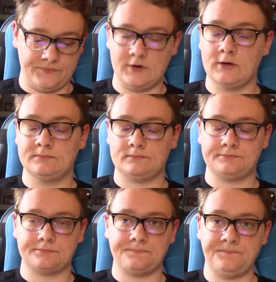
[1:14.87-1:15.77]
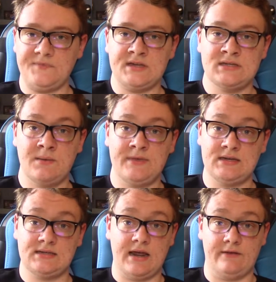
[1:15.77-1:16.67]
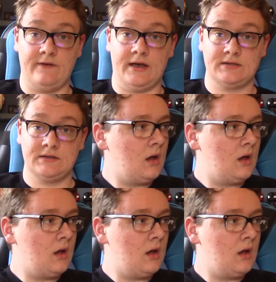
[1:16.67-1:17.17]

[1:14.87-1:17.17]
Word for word: or Something to that effect.